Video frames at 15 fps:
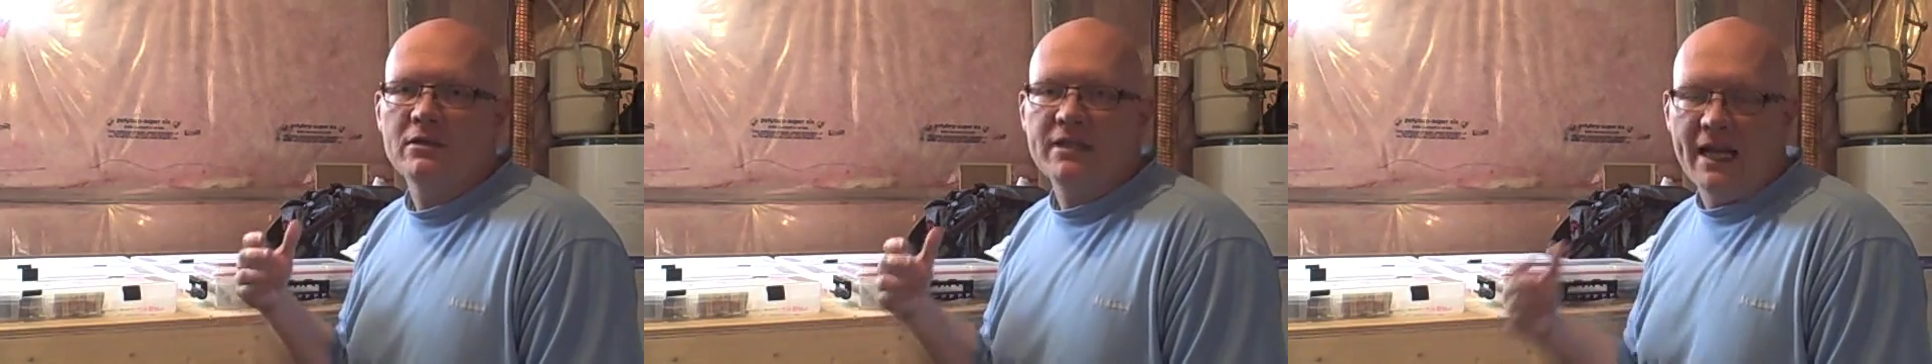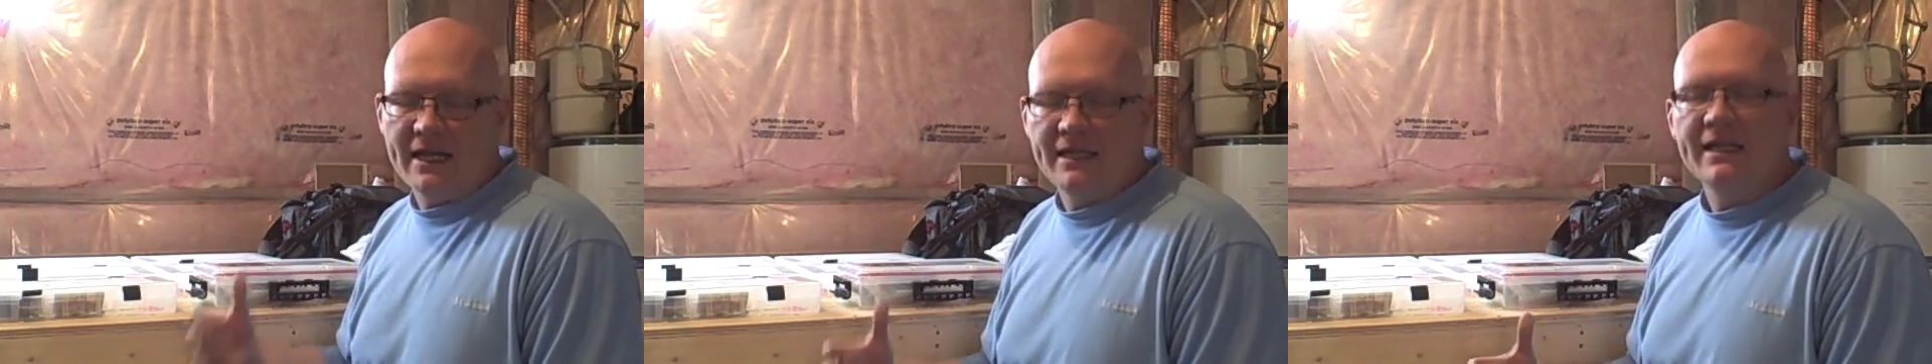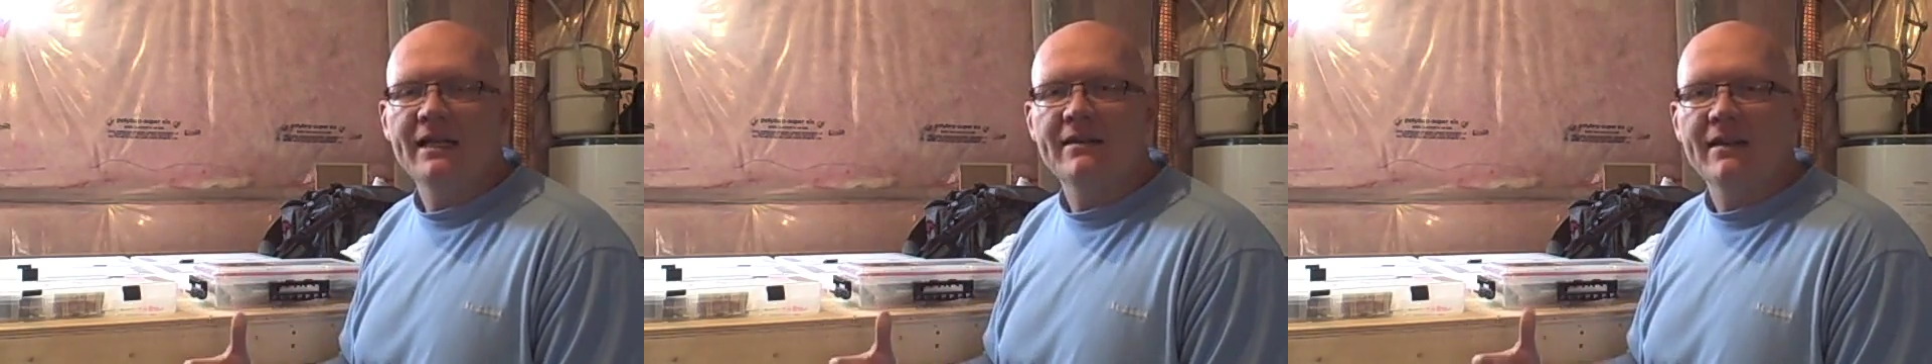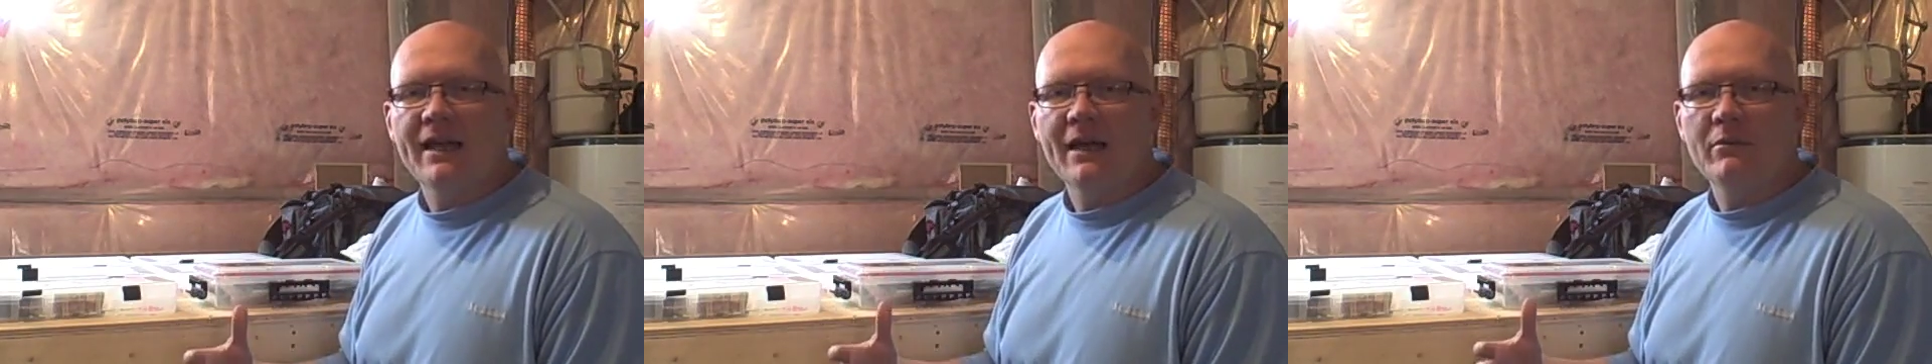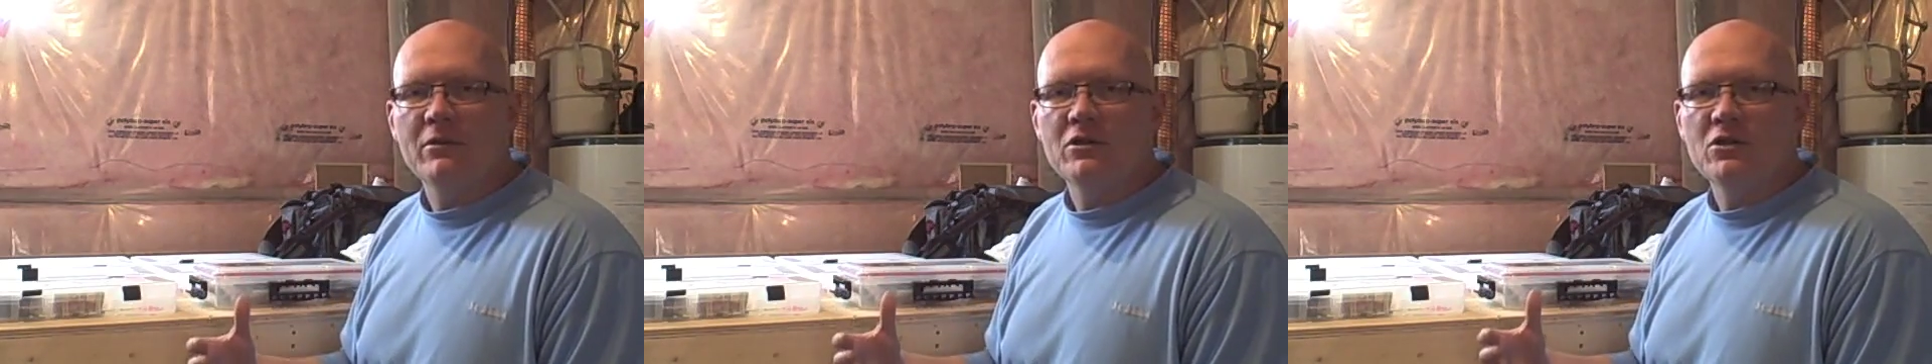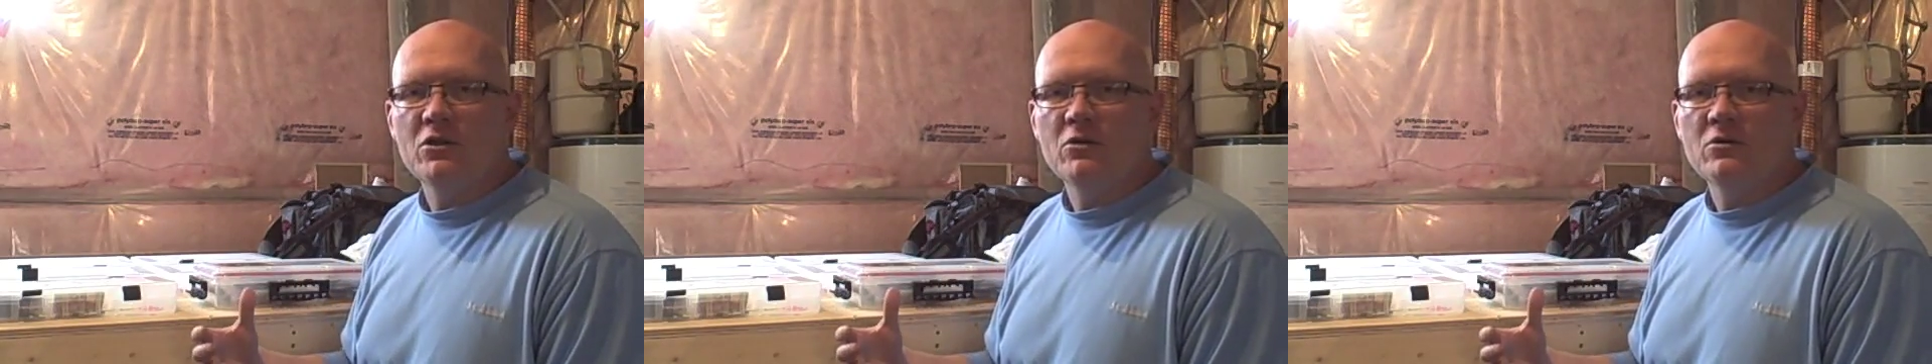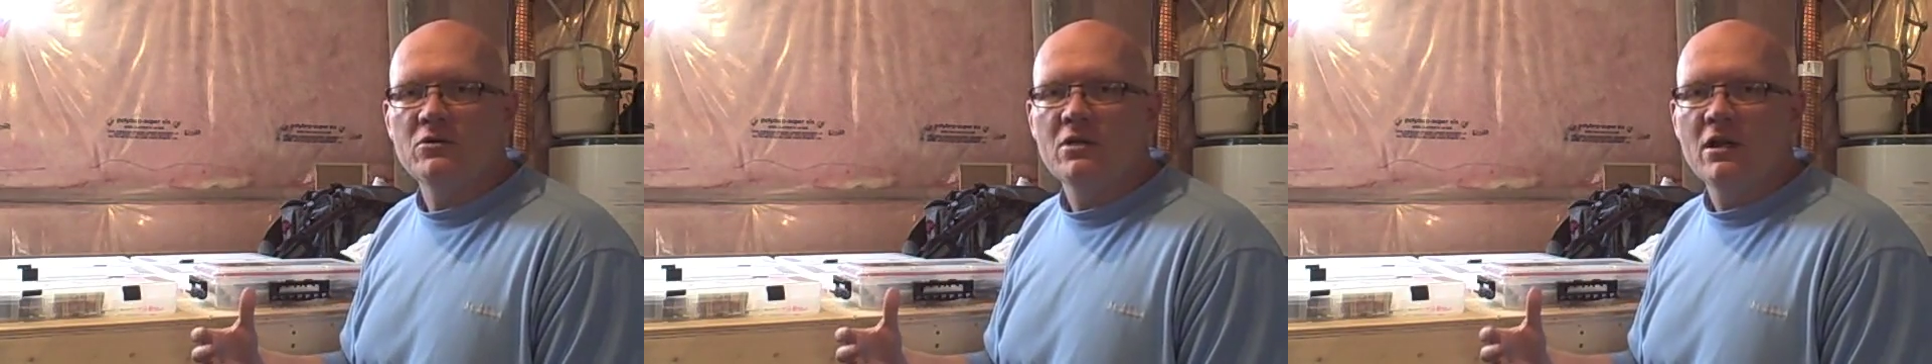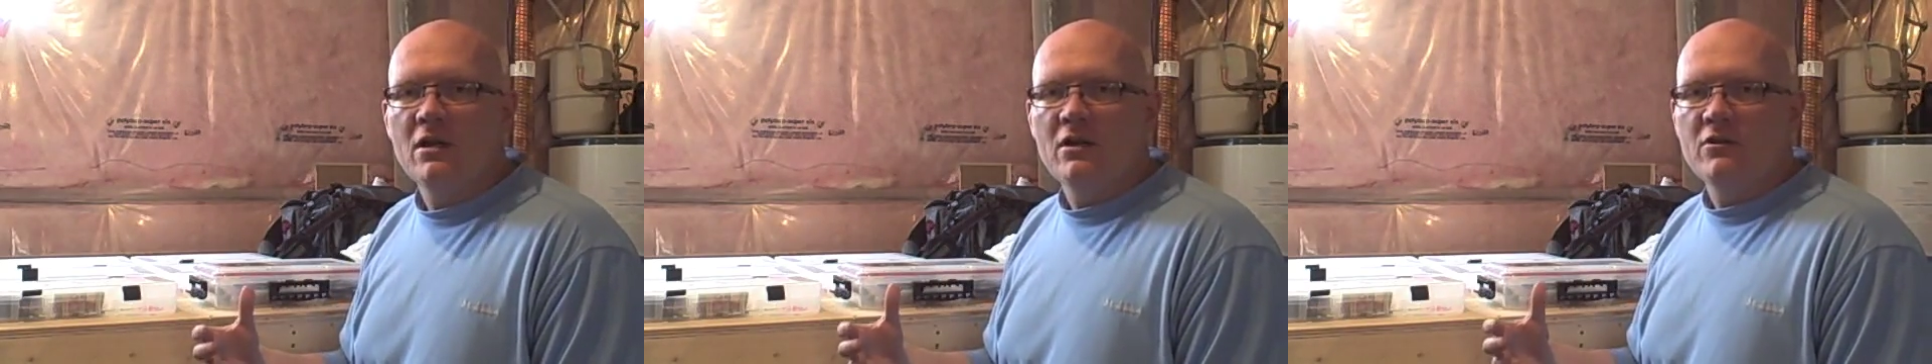technique that I would use.